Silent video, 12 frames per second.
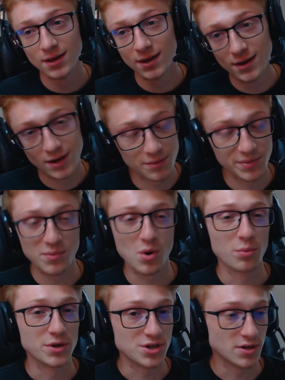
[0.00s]
Couldn't be more
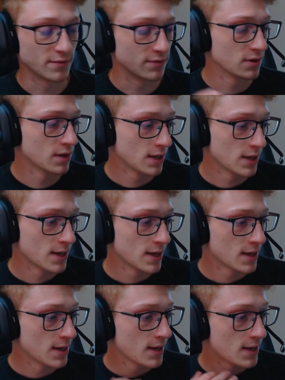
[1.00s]
appreciative.
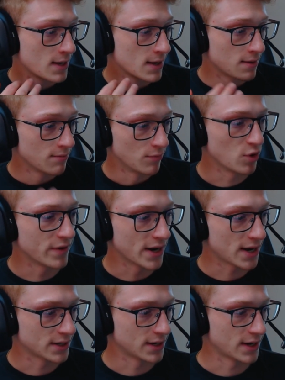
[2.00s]
Moving on
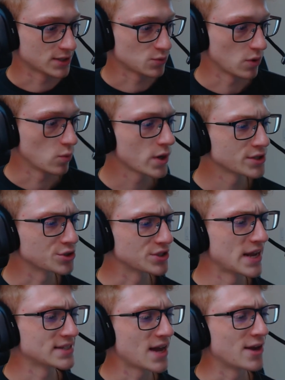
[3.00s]
to the next one. What is your
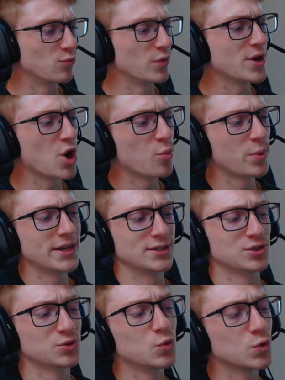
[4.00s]
stance on reopening
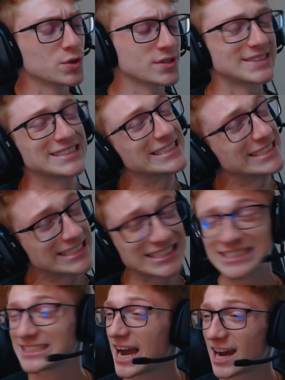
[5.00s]
schools?
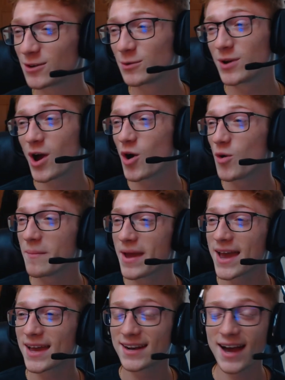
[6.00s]
I don't know,
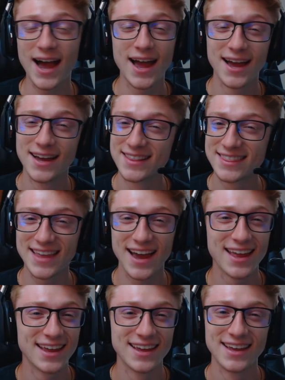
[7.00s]
man.
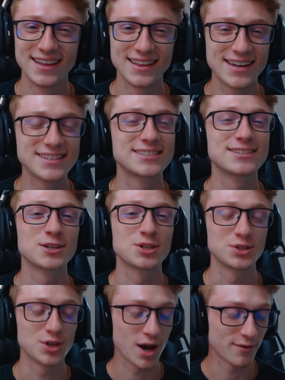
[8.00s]
That is such a
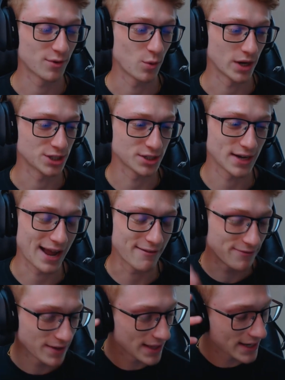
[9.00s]
tough question. I
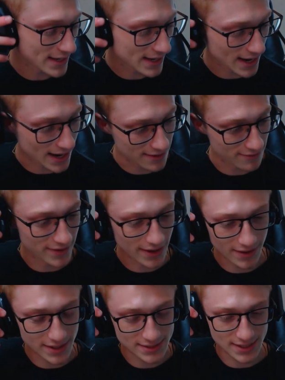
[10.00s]
feel like it kind of
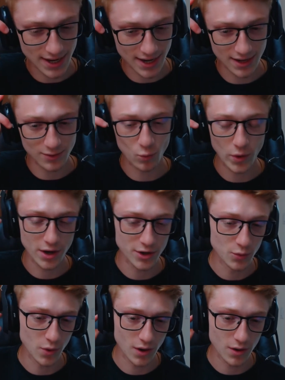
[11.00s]
varies on where you
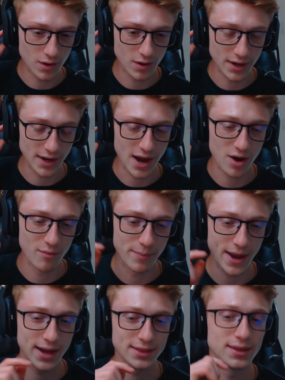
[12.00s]
are and how
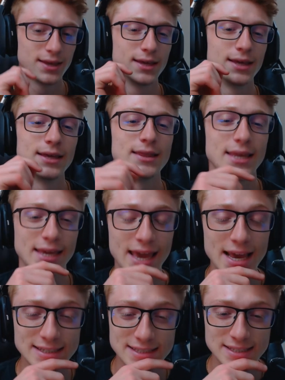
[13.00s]
bad the
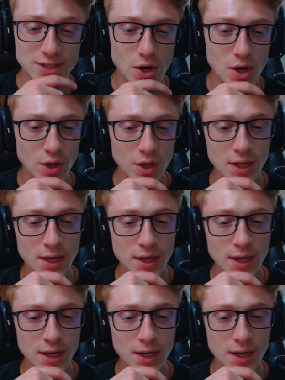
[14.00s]
cases are.